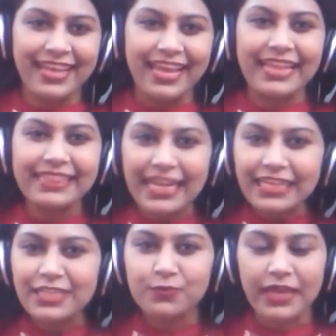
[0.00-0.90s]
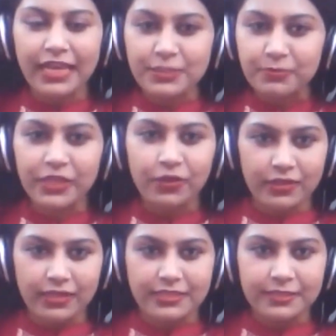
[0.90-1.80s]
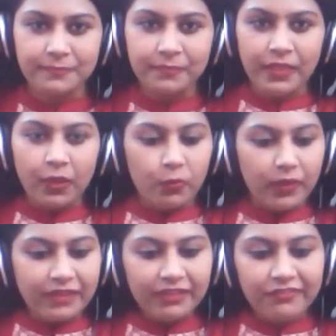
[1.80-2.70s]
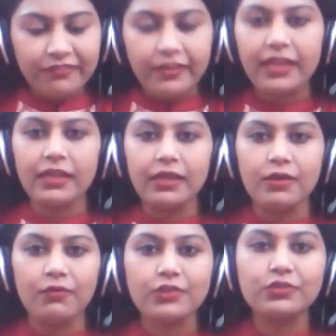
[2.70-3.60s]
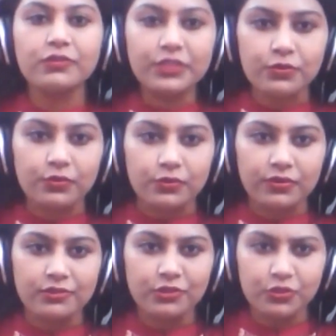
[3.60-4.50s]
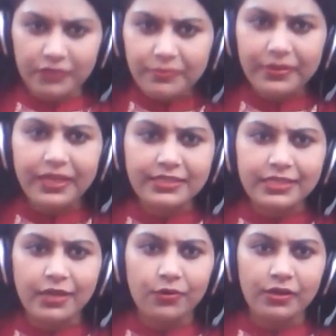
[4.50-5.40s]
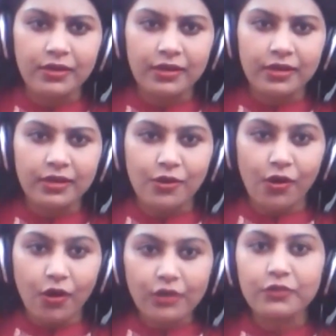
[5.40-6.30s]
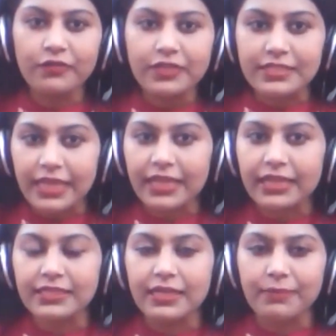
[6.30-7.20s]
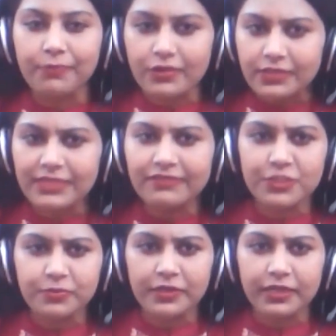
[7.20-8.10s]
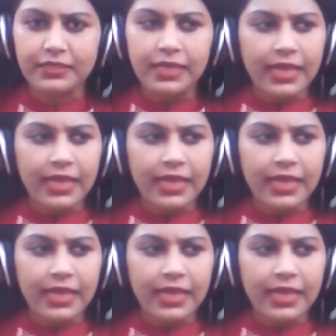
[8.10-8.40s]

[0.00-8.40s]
And that is why I speak on this. When we fail, what do? Do we break down, or do we take it in a positive spirit